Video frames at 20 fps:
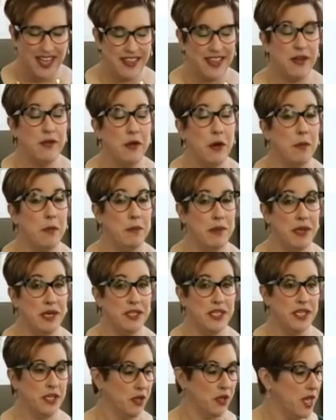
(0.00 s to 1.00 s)
They were a big
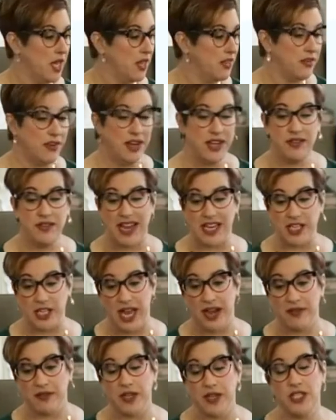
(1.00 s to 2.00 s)
deal. They're in
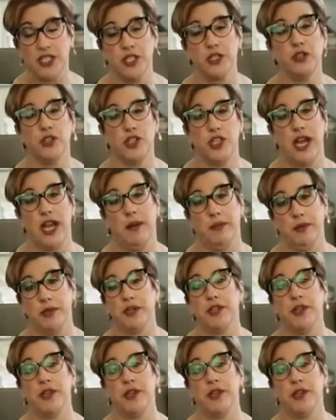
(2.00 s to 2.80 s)
every single chapter.